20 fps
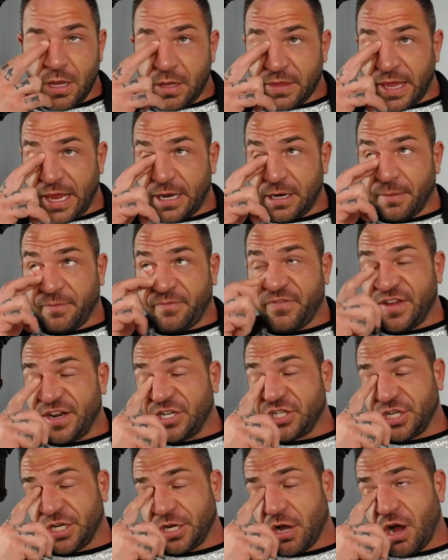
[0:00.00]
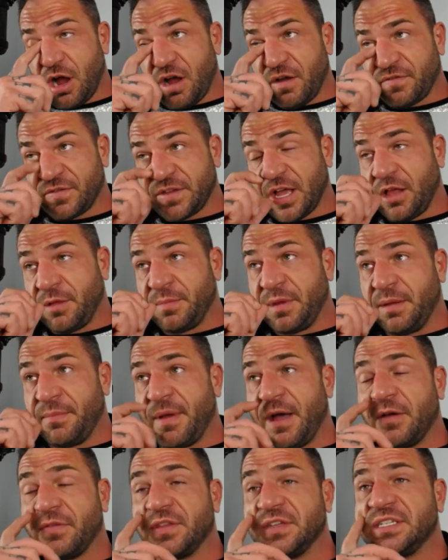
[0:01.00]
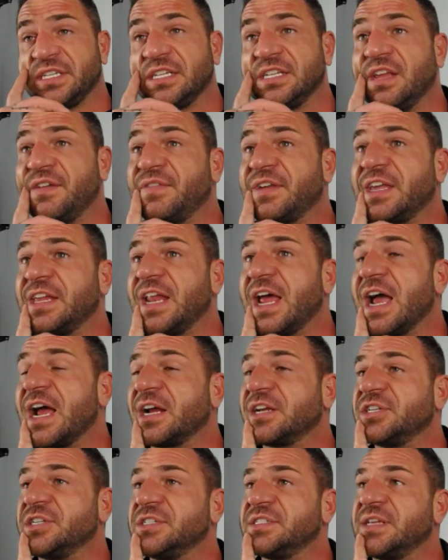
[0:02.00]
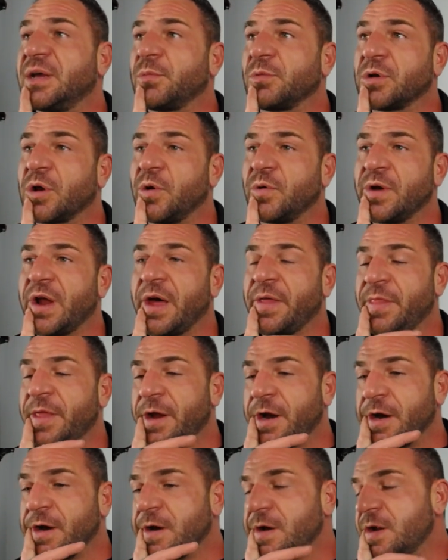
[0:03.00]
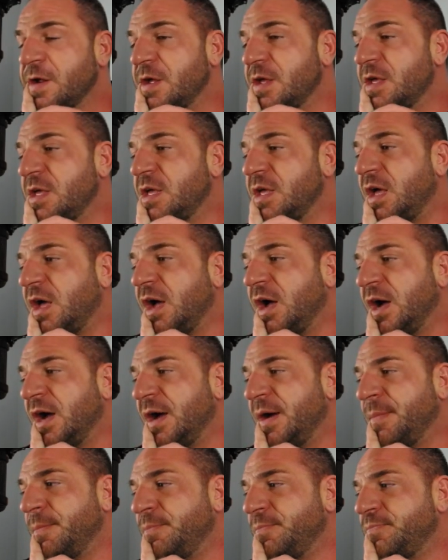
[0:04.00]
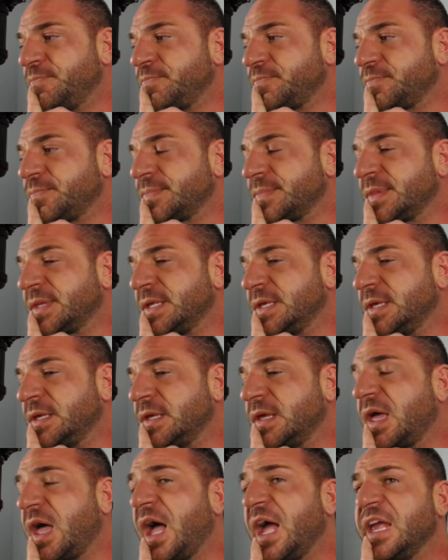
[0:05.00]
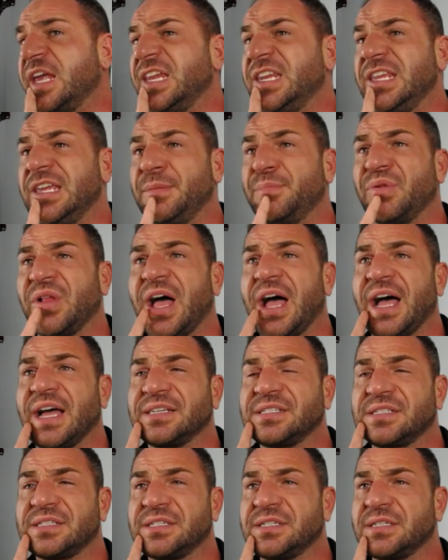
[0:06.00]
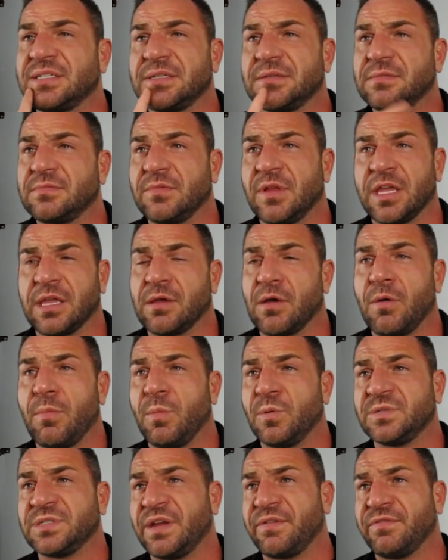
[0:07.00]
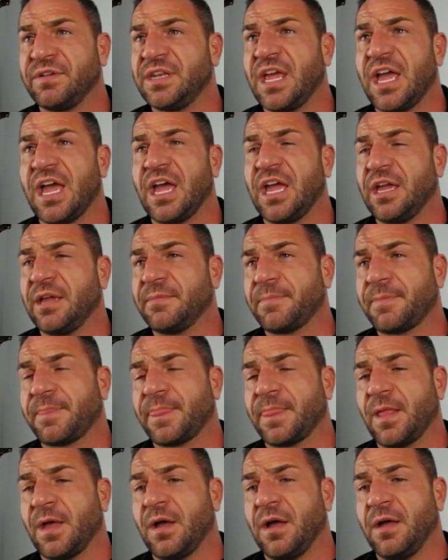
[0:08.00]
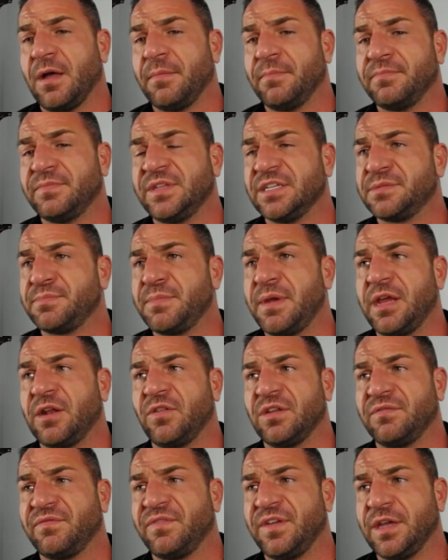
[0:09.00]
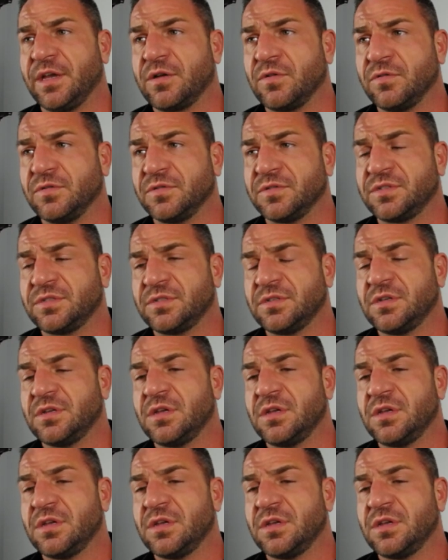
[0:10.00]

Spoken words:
they end up finishing off telling me about the significant actions that were going on there. IED blasts like almost every day, dismantling vehicles,